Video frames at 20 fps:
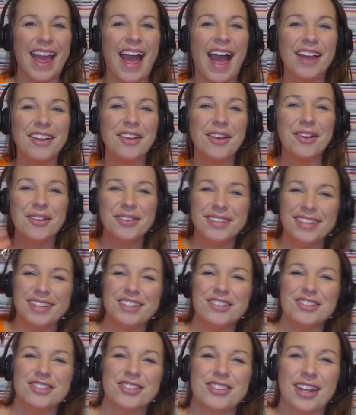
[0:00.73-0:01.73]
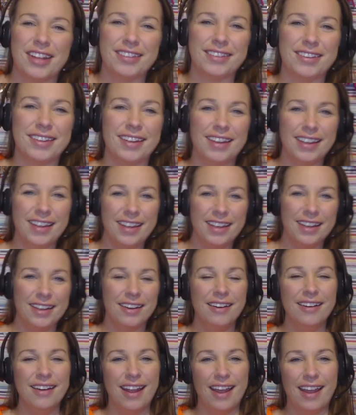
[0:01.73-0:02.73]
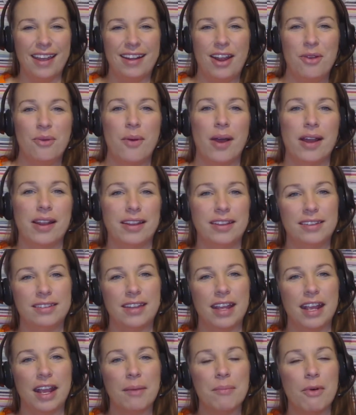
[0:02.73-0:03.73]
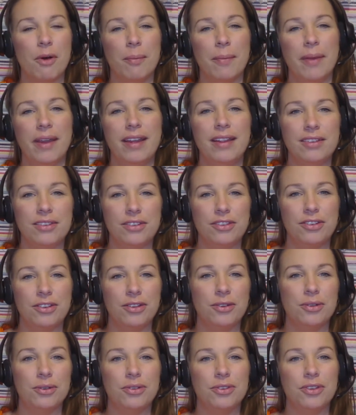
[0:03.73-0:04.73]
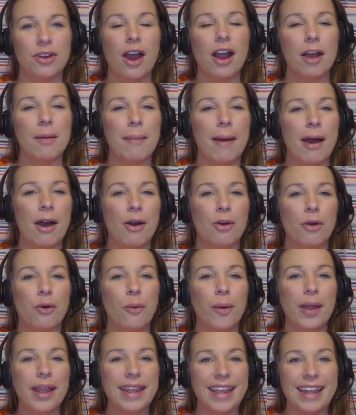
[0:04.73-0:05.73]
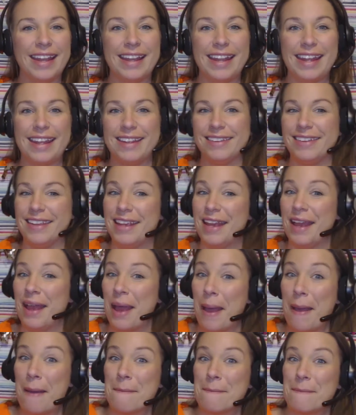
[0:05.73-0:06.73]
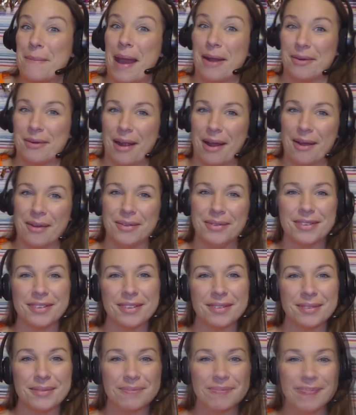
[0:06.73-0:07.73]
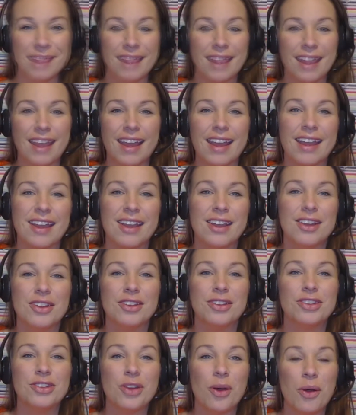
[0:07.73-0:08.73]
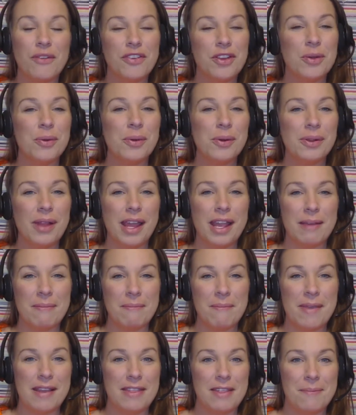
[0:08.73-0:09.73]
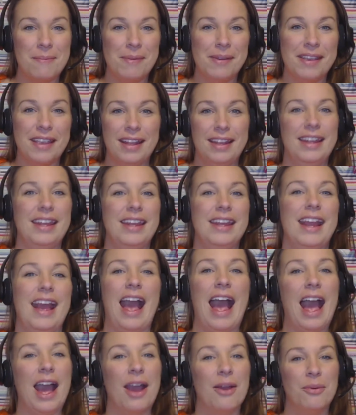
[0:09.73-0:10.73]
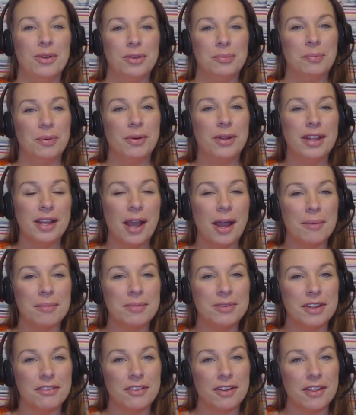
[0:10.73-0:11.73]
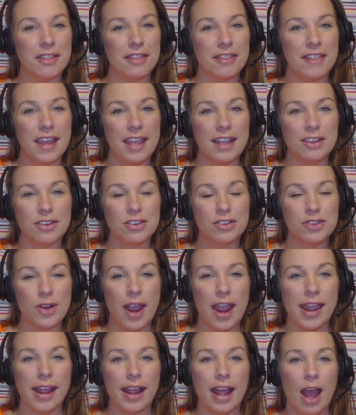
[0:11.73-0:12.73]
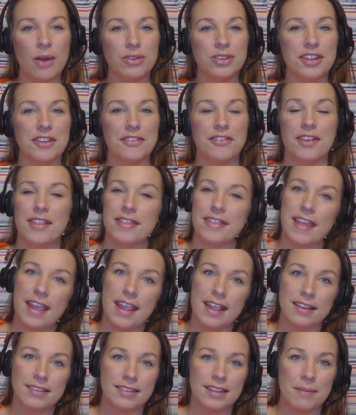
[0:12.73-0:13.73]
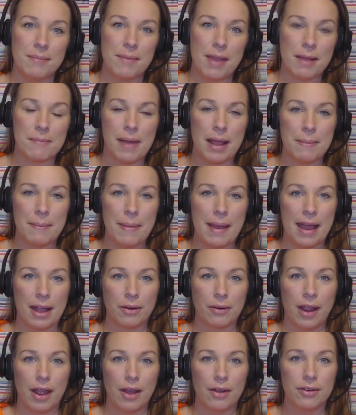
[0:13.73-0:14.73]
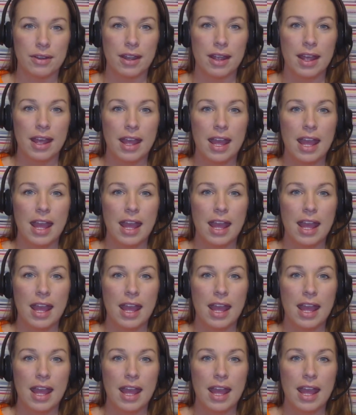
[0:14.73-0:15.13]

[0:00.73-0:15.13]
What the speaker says: Hello, Teacher Jessica here, and I wanted to take a moment to talk about quick and easy backgrounds. So, if you were like me in the beginning, I was putting up different things, trying out different things to make my background.